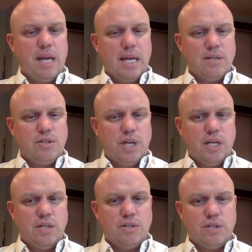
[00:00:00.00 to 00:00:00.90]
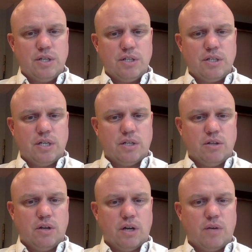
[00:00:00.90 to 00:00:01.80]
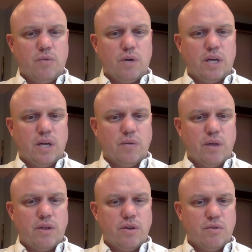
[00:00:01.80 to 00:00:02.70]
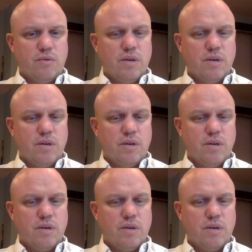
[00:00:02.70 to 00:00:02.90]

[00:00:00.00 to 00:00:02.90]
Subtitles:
and change is going to look working with you.